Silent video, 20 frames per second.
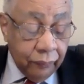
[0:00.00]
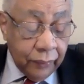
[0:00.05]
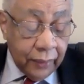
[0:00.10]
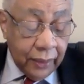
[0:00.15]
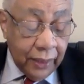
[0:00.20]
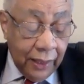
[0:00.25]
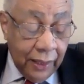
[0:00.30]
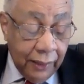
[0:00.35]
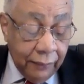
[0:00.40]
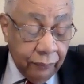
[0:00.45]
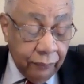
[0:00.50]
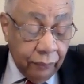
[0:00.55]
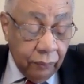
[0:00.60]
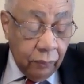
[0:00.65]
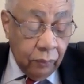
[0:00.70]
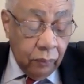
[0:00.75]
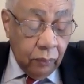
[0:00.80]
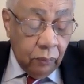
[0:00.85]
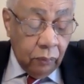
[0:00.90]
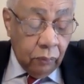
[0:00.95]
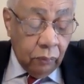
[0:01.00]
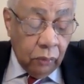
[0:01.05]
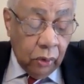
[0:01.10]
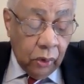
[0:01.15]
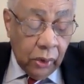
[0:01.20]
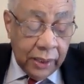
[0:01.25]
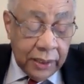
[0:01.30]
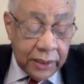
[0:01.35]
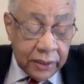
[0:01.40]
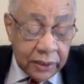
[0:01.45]
them
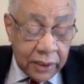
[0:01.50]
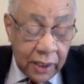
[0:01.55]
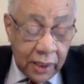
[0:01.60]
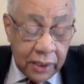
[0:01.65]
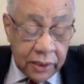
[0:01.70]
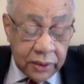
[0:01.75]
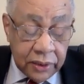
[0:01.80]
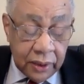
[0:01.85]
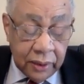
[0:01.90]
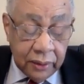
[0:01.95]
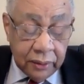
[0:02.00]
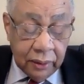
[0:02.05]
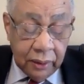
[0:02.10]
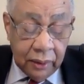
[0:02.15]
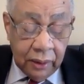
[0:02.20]
more intelligent,